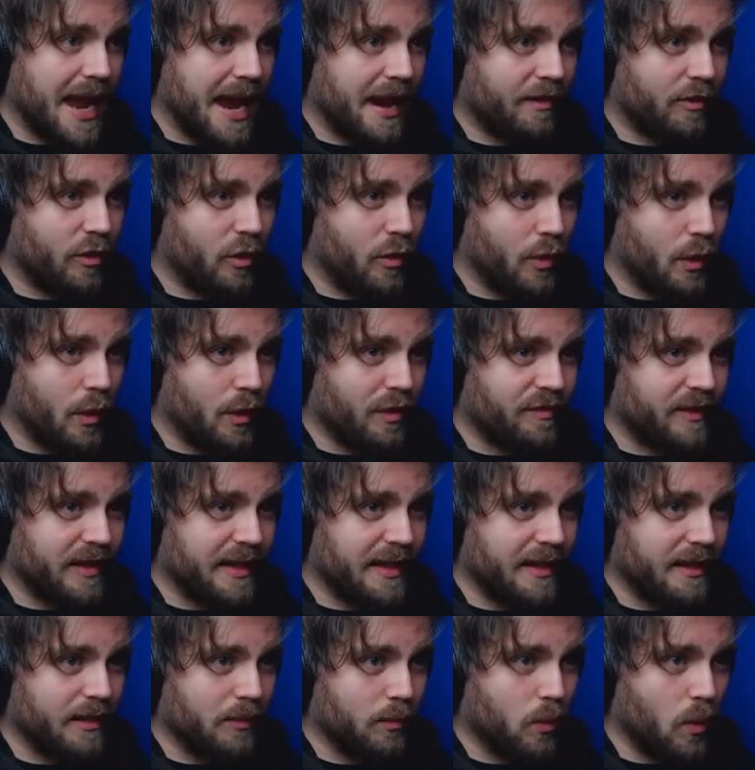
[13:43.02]
arrow over
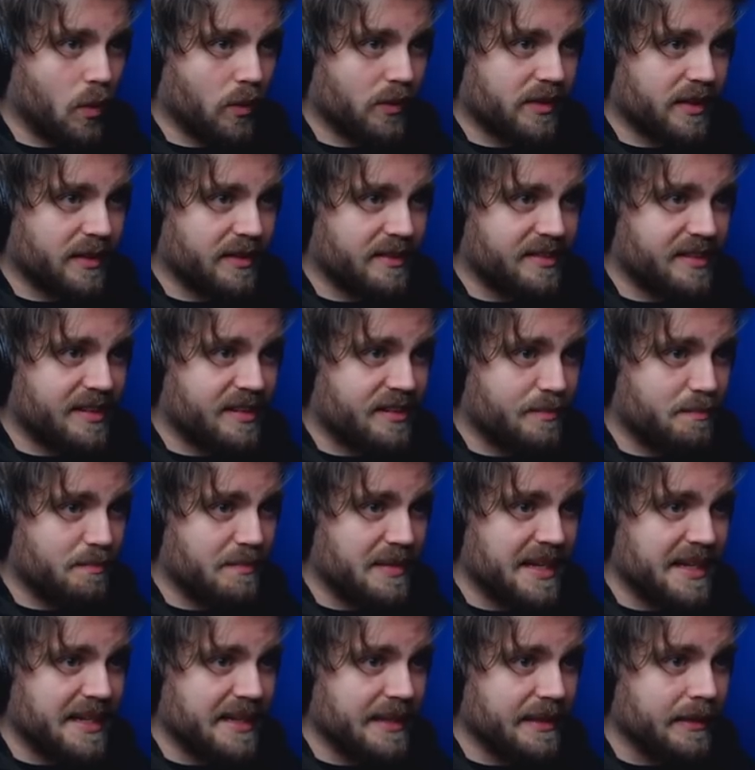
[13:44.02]
here. What does this
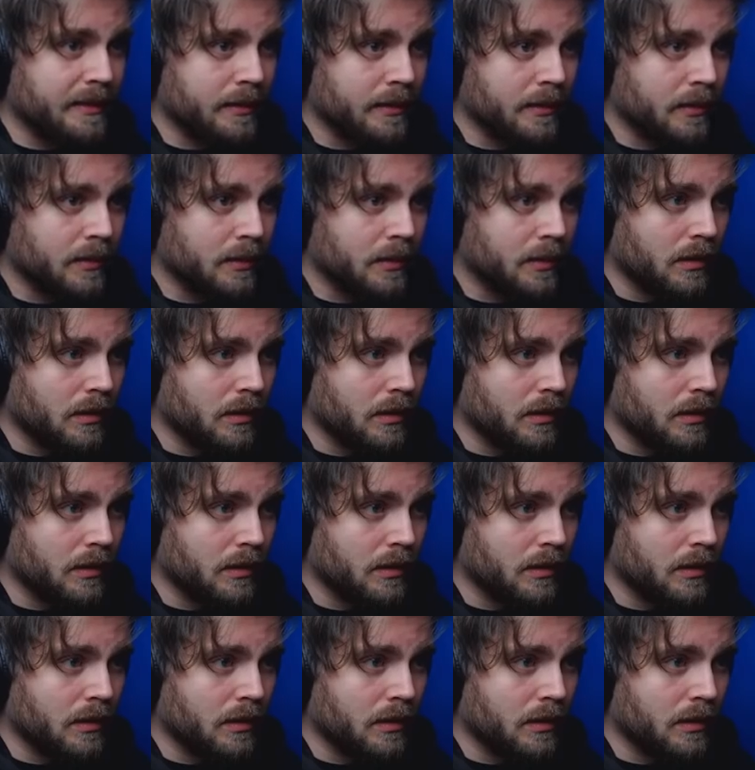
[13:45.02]
mean?